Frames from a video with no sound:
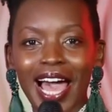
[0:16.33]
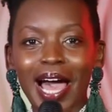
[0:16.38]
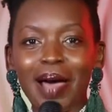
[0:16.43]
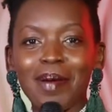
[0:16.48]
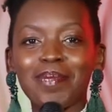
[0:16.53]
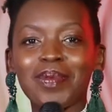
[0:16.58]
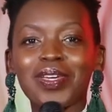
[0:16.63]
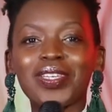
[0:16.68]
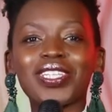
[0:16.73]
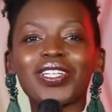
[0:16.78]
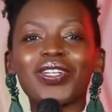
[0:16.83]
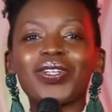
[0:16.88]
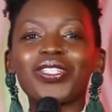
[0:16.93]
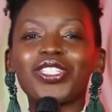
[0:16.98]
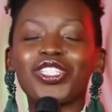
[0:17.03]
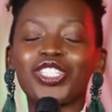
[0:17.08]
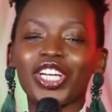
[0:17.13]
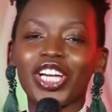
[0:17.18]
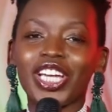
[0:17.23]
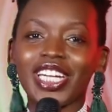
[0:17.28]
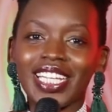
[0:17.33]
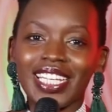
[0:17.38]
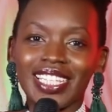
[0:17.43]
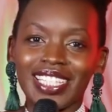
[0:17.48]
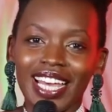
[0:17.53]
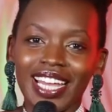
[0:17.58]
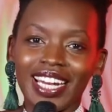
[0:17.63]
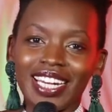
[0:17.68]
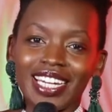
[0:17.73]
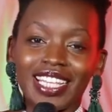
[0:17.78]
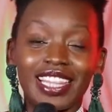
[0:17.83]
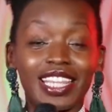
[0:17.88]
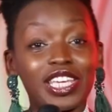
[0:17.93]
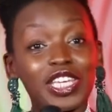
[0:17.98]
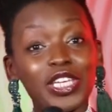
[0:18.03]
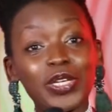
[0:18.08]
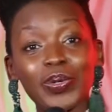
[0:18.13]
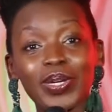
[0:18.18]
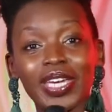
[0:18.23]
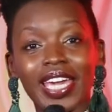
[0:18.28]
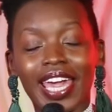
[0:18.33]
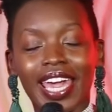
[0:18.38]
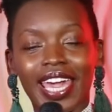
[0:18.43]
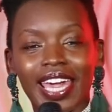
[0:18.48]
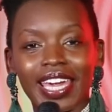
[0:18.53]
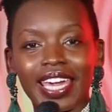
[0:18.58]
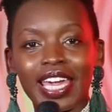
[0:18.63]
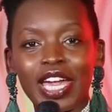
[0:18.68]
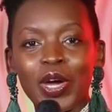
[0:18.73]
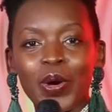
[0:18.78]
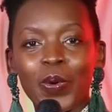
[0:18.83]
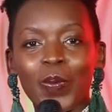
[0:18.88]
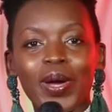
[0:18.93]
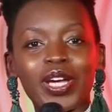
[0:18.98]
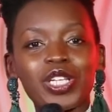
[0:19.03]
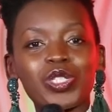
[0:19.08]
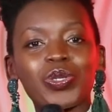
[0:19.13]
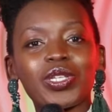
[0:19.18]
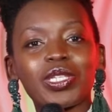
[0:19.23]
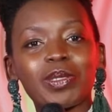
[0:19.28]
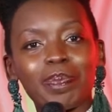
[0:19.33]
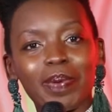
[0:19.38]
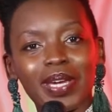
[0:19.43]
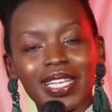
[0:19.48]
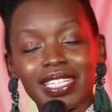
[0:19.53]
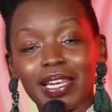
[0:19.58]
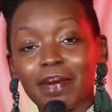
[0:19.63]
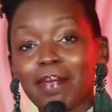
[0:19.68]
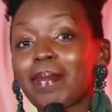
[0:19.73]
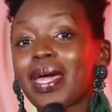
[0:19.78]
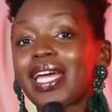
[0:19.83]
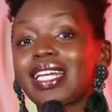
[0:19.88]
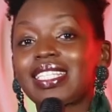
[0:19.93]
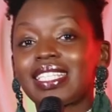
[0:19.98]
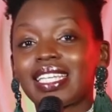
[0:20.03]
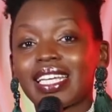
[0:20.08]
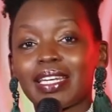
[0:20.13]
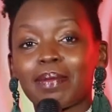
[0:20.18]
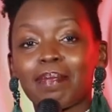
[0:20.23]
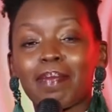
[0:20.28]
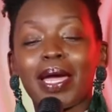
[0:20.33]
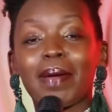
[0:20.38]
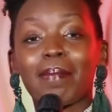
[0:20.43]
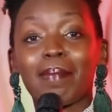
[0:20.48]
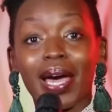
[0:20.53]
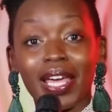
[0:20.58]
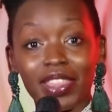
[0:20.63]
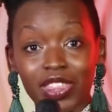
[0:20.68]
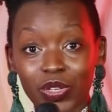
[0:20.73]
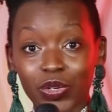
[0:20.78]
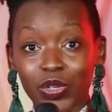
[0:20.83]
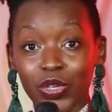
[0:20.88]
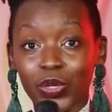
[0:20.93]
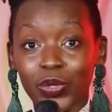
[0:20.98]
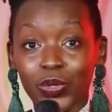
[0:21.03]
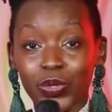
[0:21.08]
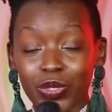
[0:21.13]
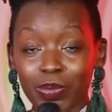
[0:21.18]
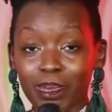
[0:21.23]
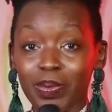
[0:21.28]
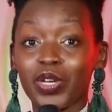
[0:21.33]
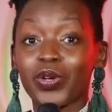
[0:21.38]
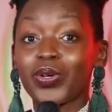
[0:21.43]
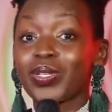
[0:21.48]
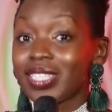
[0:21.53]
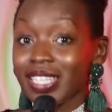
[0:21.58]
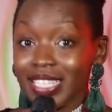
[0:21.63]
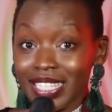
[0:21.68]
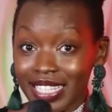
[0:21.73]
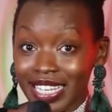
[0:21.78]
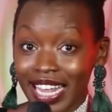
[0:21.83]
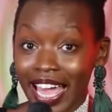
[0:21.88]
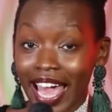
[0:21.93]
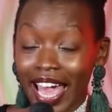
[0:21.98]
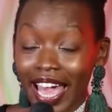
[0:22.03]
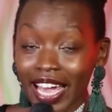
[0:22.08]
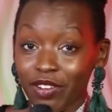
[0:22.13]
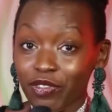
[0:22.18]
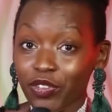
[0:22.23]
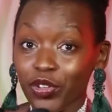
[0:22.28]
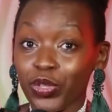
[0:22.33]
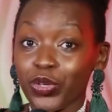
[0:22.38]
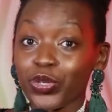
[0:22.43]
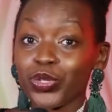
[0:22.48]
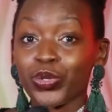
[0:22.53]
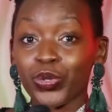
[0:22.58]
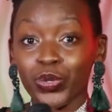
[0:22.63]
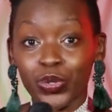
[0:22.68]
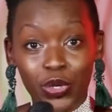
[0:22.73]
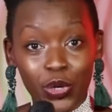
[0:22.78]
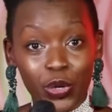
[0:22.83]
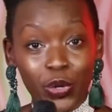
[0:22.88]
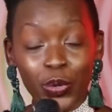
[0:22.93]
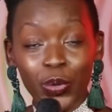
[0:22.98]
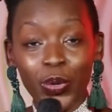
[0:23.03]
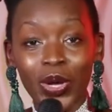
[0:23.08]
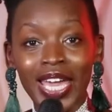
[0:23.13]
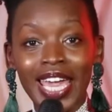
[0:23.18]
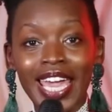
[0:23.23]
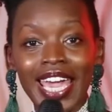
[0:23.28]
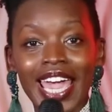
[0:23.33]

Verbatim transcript: Her musical journey started in the UK, where she was picked and mentored by Matthew Knowles, Beyonce's dad, for those who know,